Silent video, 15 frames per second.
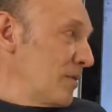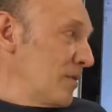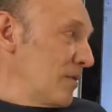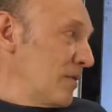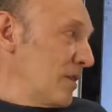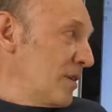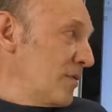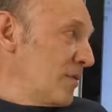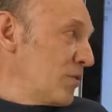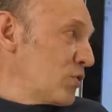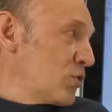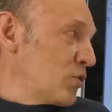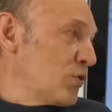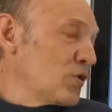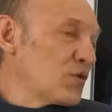Then the
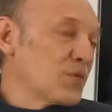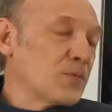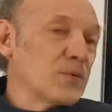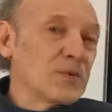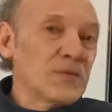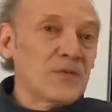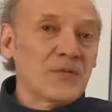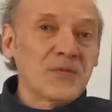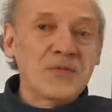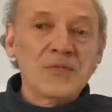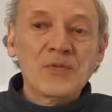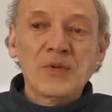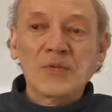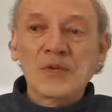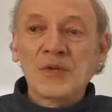church was
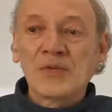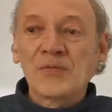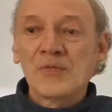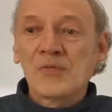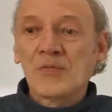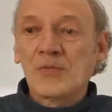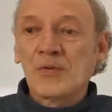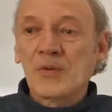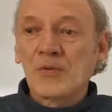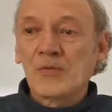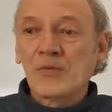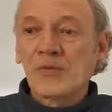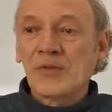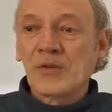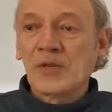fearing for
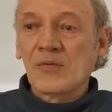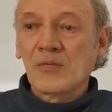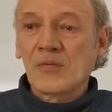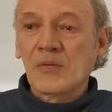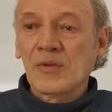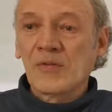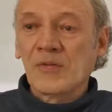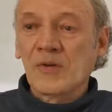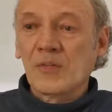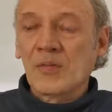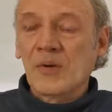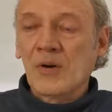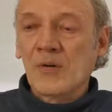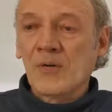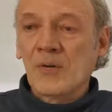losing influence and
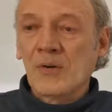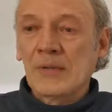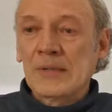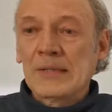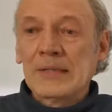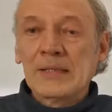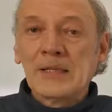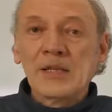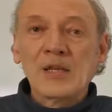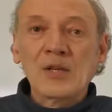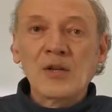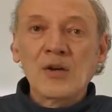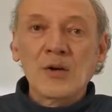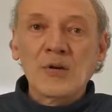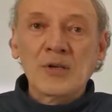power,
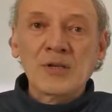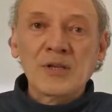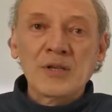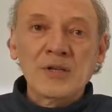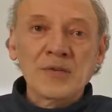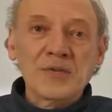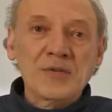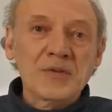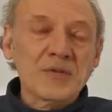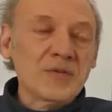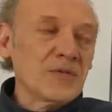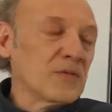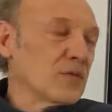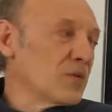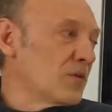and nowadays
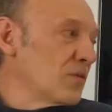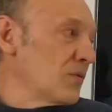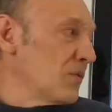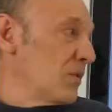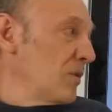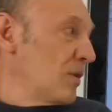it's the